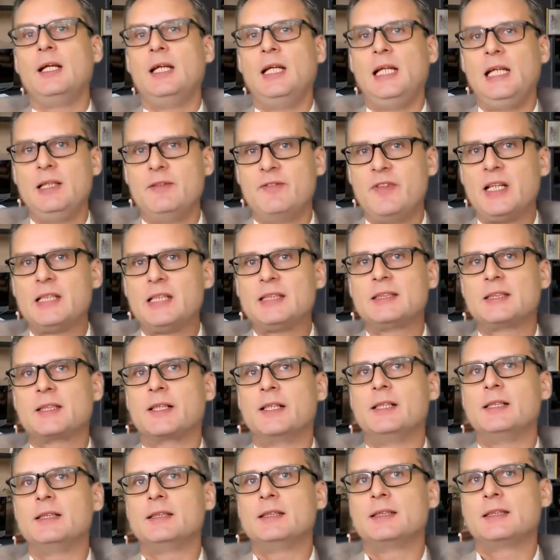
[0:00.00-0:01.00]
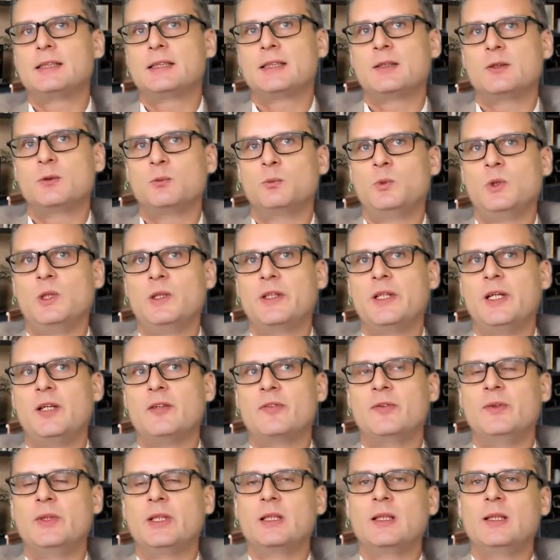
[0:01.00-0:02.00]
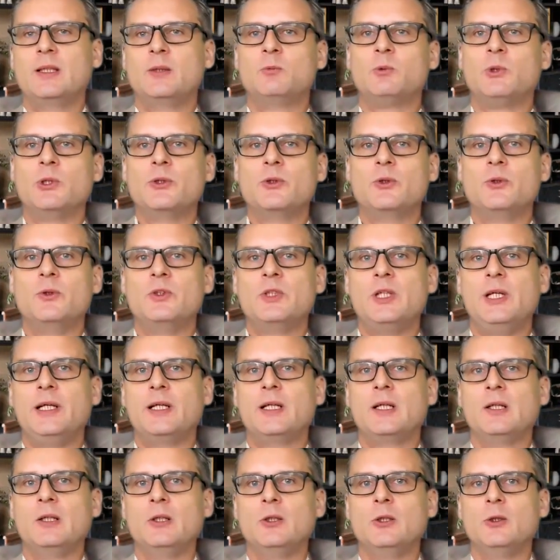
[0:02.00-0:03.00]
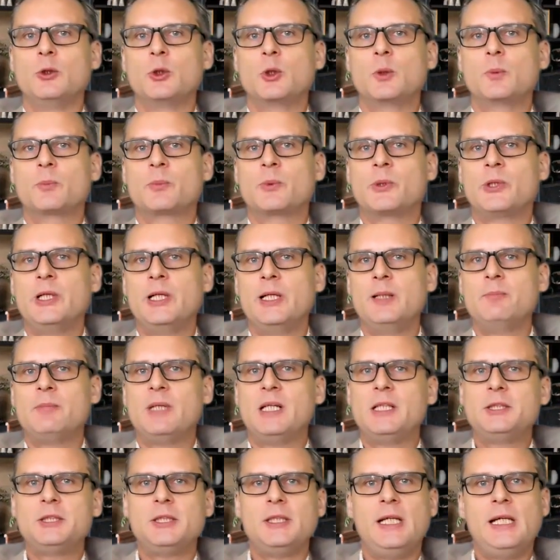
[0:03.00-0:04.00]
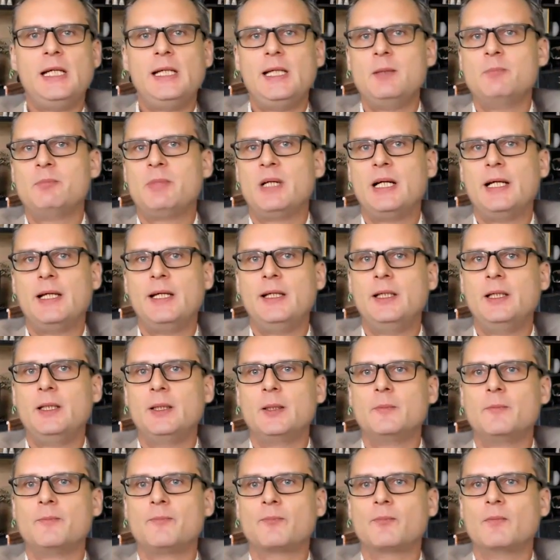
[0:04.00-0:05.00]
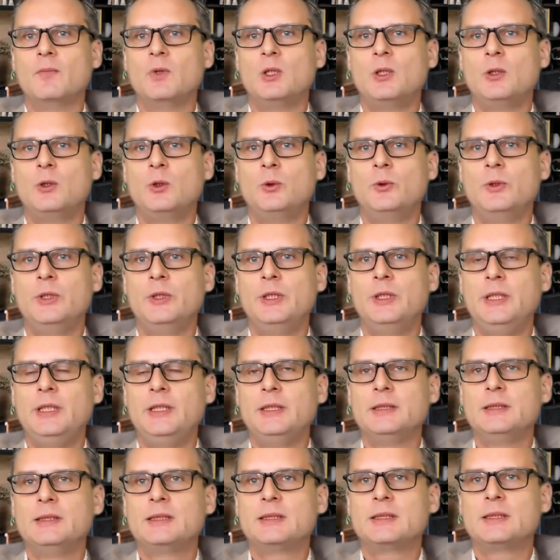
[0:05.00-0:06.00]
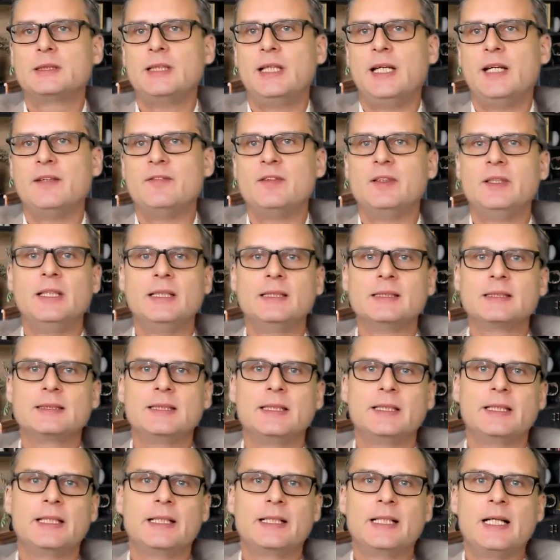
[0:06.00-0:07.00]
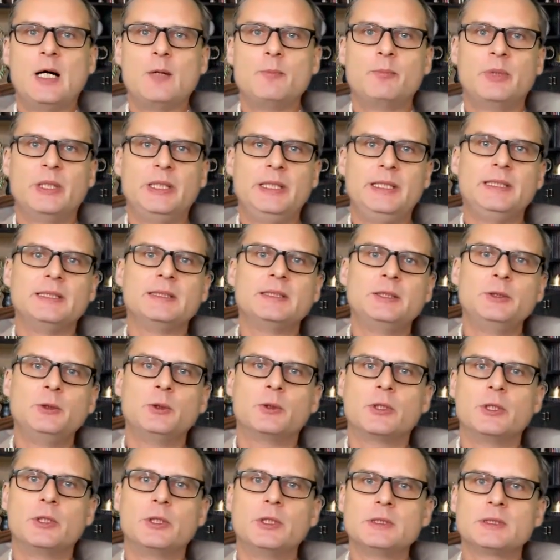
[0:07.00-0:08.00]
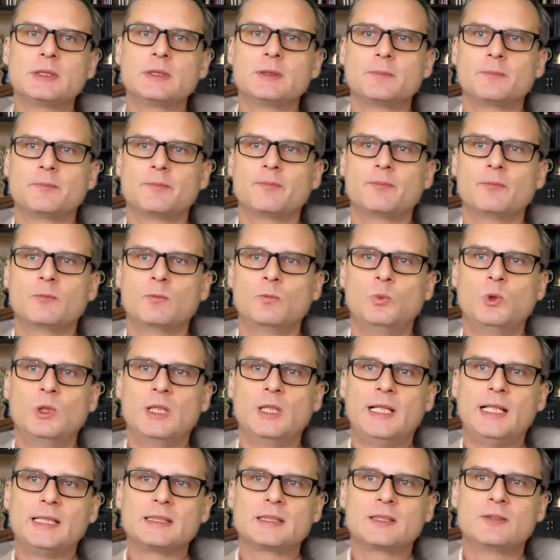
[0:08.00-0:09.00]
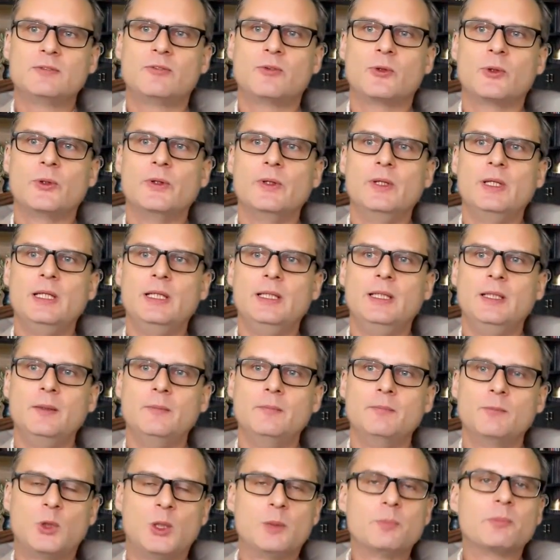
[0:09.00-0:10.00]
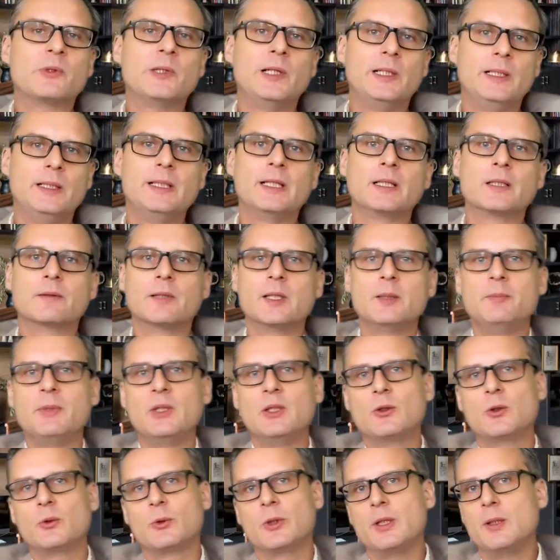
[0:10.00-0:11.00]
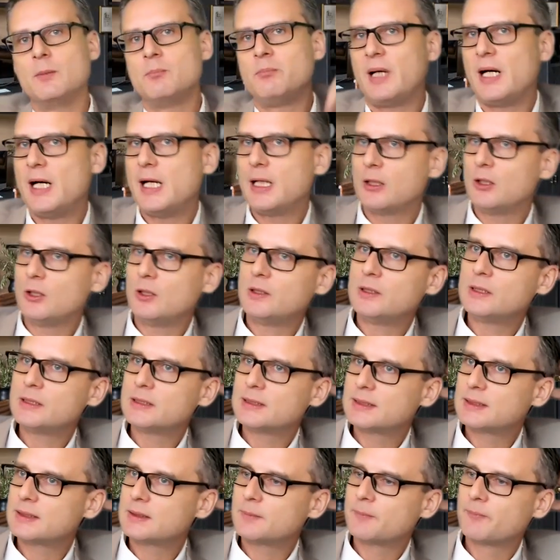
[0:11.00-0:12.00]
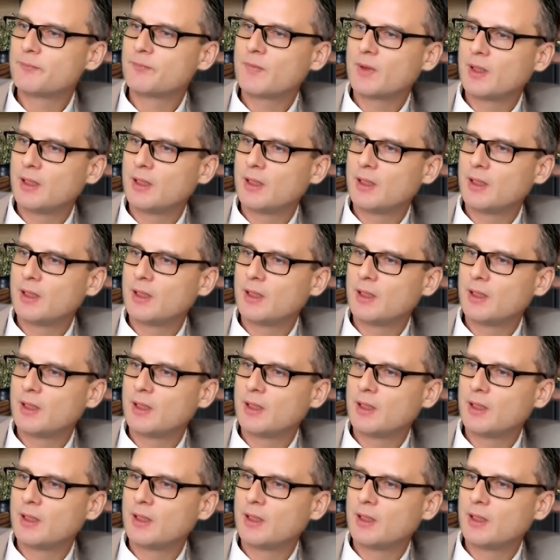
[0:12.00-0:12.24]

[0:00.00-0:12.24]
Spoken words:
Investors will definitely want to take a look. Pretty much anybody who needs evidence that the company is yours will ask for the operating agreement or the bylaws.